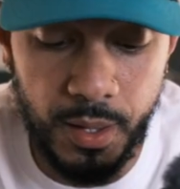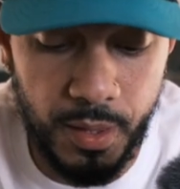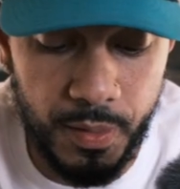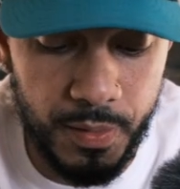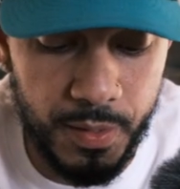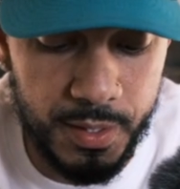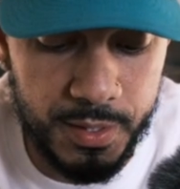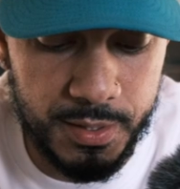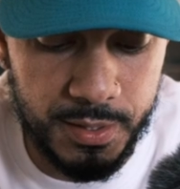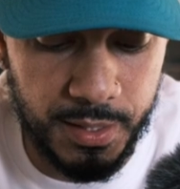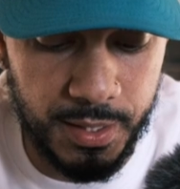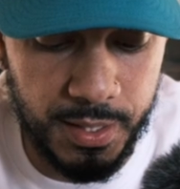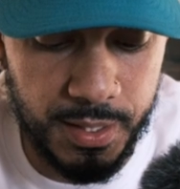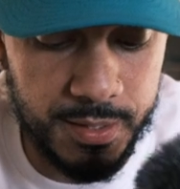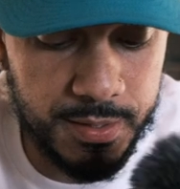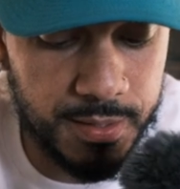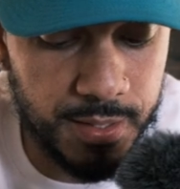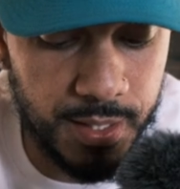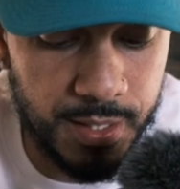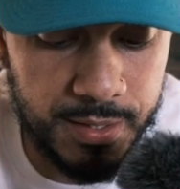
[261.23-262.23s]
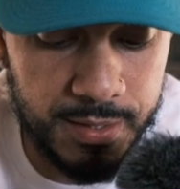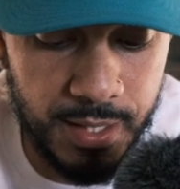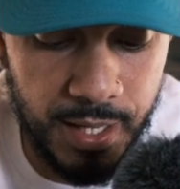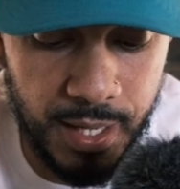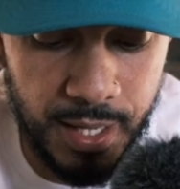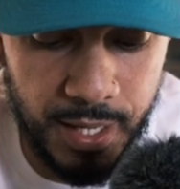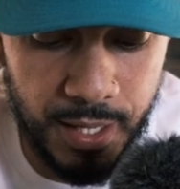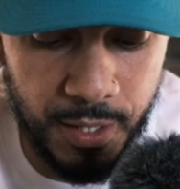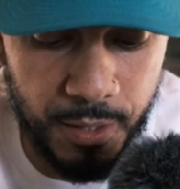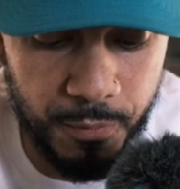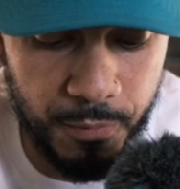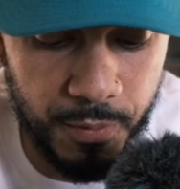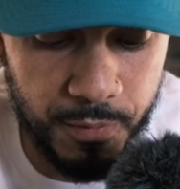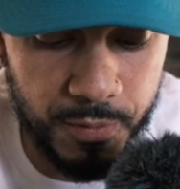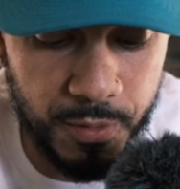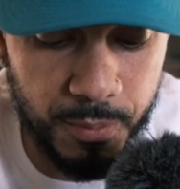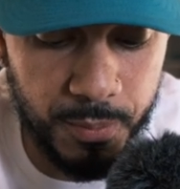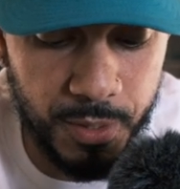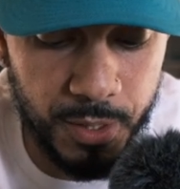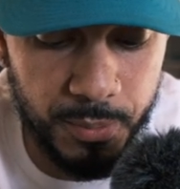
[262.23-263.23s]
This lens is a
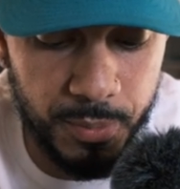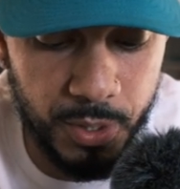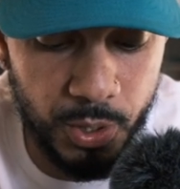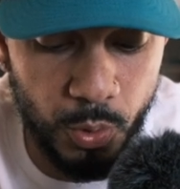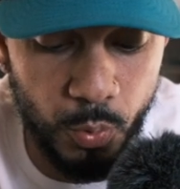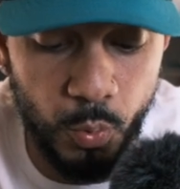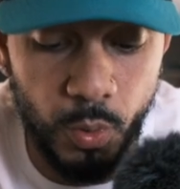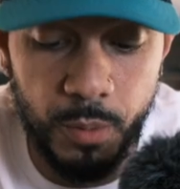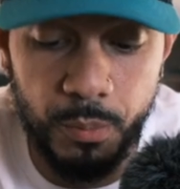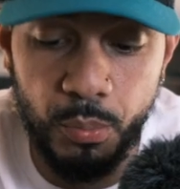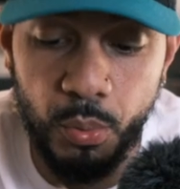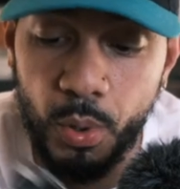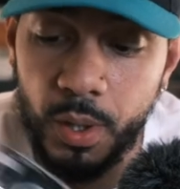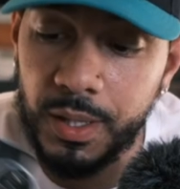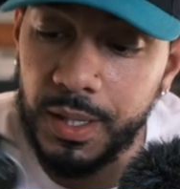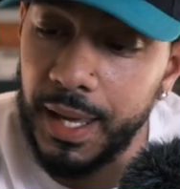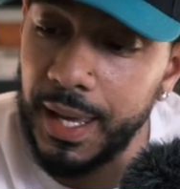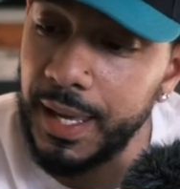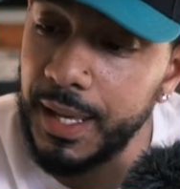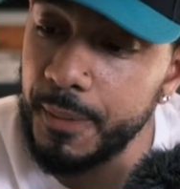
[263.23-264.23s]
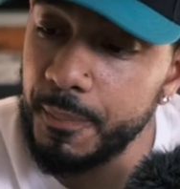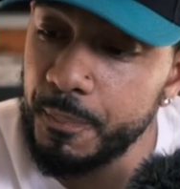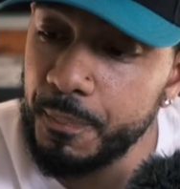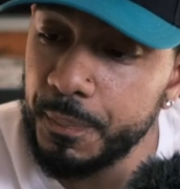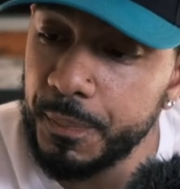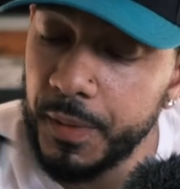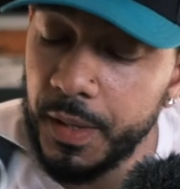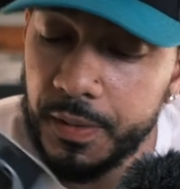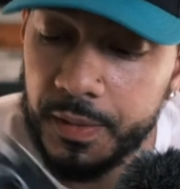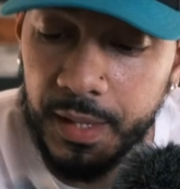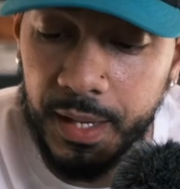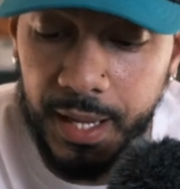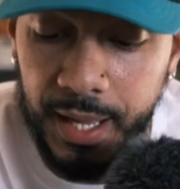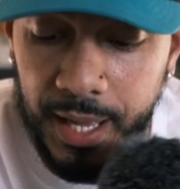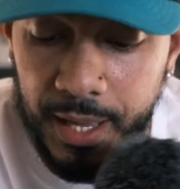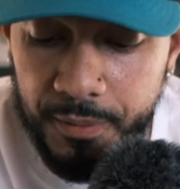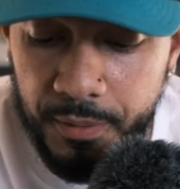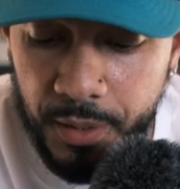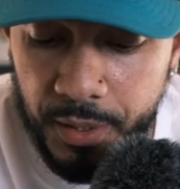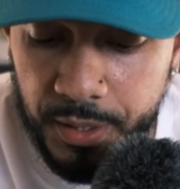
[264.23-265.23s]
50mm 1.8 that I
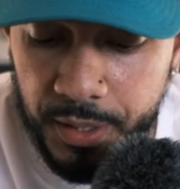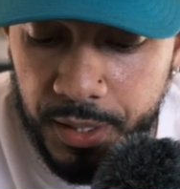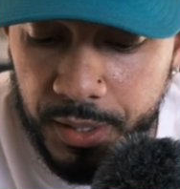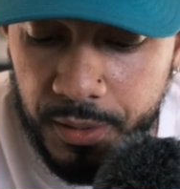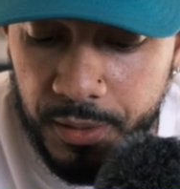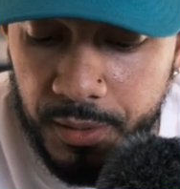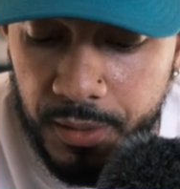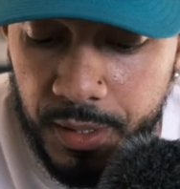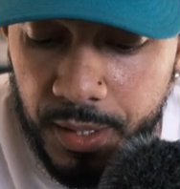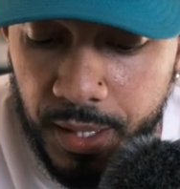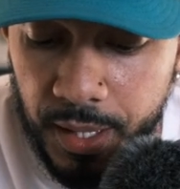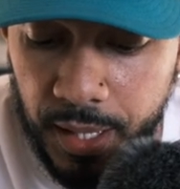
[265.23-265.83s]
have on here,